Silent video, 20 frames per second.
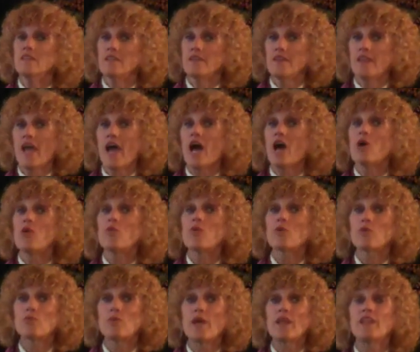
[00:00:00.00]
Now we're
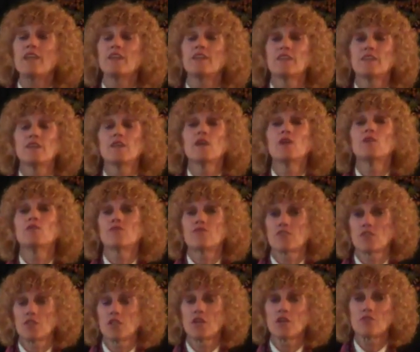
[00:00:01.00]
ready
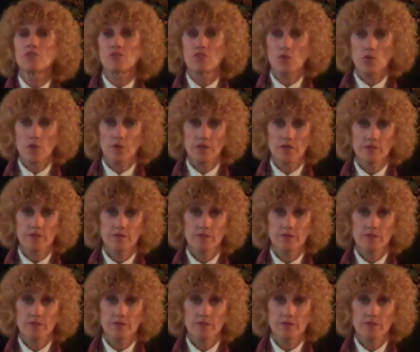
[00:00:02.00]
for layer 4.